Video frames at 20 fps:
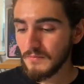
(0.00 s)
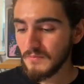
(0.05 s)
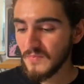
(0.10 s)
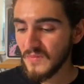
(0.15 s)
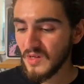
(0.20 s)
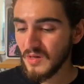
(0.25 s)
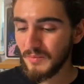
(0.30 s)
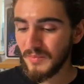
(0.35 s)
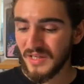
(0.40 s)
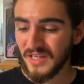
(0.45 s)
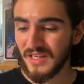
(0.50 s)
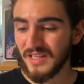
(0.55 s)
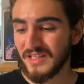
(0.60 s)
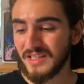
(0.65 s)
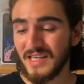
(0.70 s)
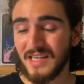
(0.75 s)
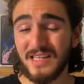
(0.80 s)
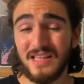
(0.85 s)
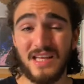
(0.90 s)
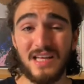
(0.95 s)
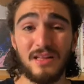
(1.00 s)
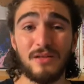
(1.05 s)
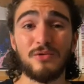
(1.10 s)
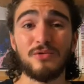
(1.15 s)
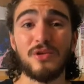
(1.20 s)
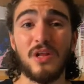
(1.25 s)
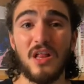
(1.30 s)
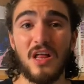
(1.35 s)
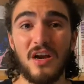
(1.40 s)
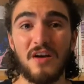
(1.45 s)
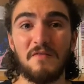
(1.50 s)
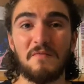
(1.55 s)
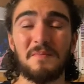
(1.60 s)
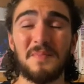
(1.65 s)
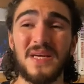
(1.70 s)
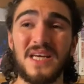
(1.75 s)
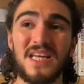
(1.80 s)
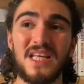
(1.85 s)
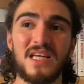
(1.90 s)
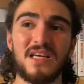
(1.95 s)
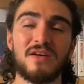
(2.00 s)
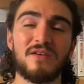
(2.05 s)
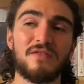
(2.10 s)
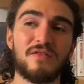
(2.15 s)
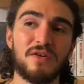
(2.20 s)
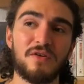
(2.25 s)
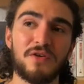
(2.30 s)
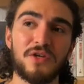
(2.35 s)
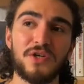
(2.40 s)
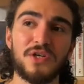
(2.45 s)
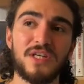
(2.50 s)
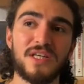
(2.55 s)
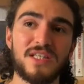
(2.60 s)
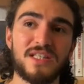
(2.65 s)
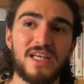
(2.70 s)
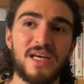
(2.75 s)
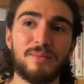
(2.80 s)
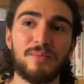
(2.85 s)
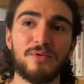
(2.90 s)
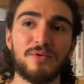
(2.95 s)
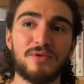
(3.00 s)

because they lose a lot of meaning. A good example is